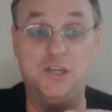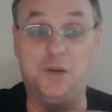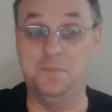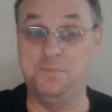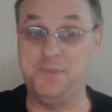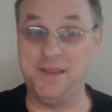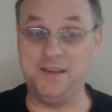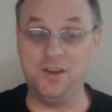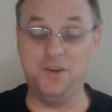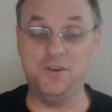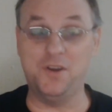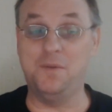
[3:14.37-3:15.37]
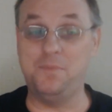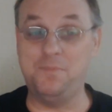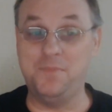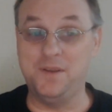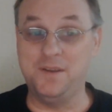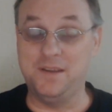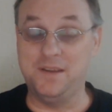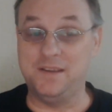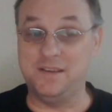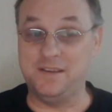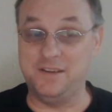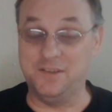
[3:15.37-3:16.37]
Big no-no.
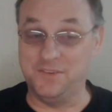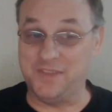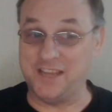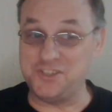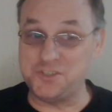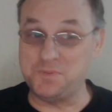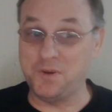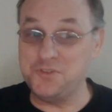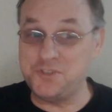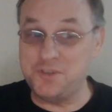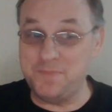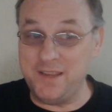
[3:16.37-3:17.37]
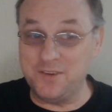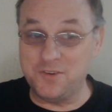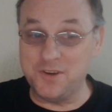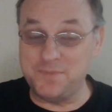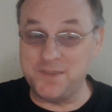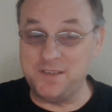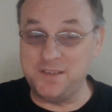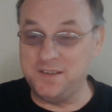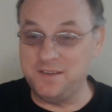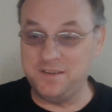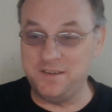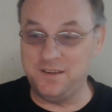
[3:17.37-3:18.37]
That's supposed to be encrypted,
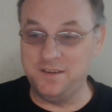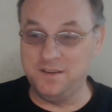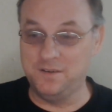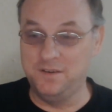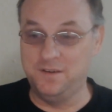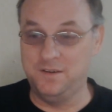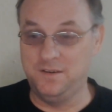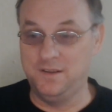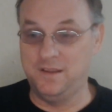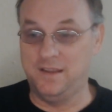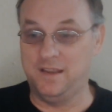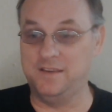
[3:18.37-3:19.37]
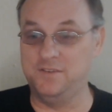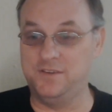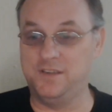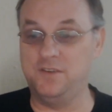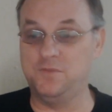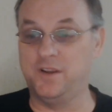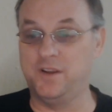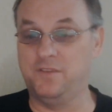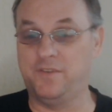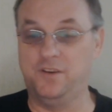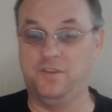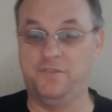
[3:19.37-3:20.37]
and didn't regularly
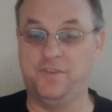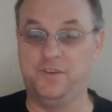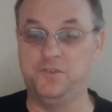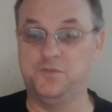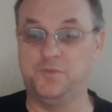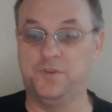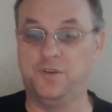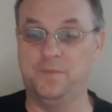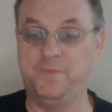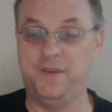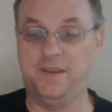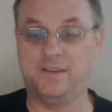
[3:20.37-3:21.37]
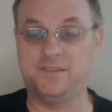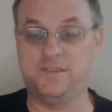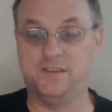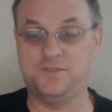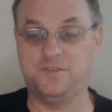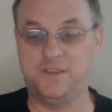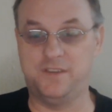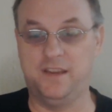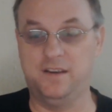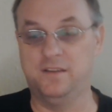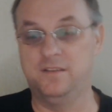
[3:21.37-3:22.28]
find out if a user or company accessed their data.